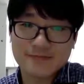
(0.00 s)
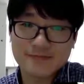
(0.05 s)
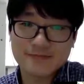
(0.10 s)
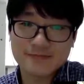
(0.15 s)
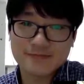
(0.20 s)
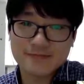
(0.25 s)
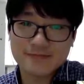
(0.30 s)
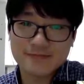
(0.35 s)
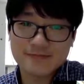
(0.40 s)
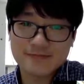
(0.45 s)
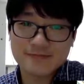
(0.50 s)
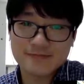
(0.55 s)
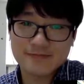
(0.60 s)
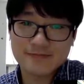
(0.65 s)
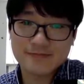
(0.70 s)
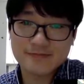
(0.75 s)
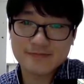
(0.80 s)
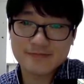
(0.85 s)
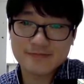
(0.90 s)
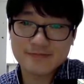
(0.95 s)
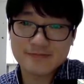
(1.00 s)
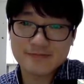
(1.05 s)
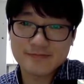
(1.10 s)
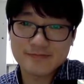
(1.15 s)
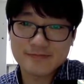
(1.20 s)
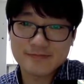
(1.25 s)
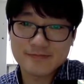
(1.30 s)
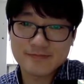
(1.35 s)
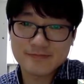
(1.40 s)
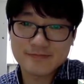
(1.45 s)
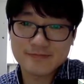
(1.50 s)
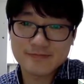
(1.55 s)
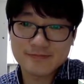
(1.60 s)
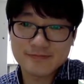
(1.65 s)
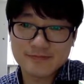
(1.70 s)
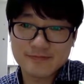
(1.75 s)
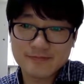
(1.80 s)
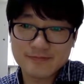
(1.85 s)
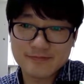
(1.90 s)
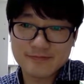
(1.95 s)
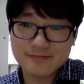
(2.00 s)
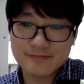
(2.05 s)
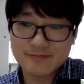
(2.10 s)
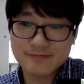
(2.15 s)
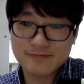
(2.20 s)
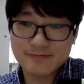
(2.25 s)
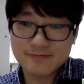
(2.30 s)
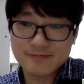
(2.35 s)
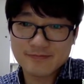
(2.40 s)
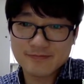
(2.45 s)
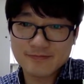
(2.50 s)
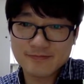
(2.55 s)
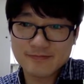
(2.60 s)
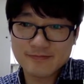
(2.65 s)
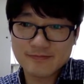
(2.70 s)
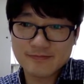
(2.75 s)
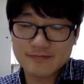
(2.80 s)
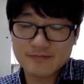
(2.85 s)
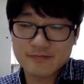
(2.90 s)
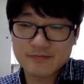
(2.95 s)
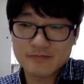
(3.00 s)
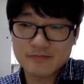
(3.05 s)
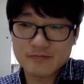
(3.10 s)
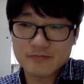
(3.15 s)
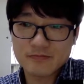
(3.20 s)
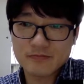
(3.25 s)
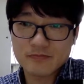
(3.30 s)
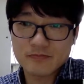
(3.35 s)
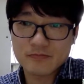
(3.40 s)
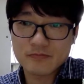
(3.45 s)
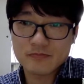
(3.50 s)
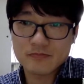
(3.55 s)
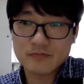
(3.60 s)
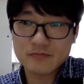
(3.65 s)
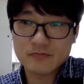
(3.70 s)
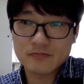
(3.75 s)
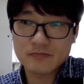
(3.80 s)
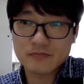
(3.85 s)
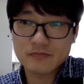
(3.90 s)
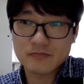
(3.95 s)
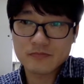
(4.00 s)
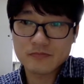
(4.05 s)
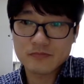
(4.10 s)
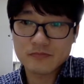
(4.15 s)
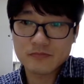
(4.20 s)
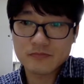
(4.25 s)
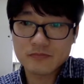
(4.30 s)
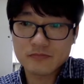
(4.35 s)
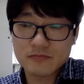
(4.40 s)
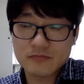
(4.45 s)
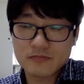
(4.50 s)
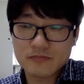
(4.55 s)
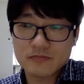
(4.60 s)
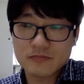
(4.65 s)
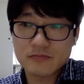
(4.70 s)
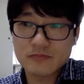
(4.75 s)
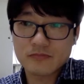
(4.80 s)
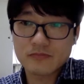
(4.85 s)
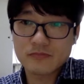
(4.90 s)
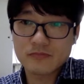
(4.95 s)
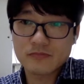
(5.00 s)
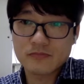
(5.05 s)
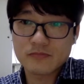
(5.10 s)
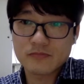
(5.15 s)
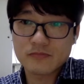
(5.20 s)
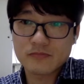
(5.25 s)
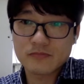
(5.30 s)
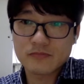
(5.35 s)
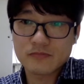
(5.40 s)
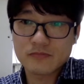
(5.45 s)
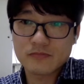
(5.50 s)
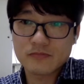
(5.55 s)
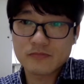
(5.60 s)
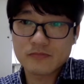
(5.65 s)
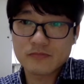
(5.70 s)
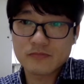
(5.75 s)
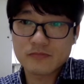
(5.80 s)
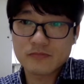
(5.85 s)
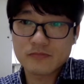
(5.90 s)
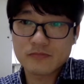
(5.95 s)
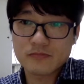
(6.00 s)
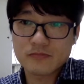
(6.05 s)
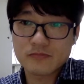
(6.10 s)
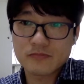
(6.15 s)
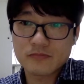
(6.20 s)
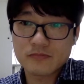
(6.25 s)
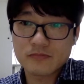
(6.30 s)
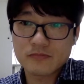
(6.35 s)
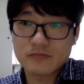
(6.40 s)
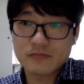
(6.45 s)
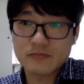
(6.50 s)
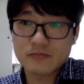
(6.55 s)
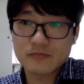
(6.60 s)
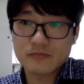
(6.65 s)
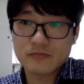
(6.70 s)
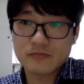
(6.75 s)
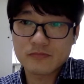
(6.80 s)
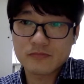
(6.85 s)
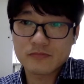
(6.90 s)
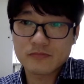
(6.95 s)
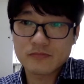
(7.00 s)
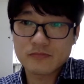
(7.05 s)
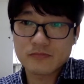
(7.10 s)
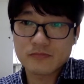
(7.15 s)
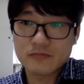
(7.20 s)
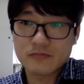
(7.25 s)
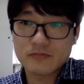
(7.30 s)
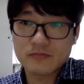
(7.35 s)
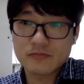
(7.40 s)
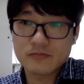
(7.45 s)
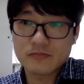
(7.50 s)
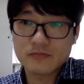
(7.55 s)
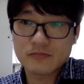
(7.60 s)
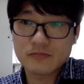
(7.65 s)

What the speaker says: (silence)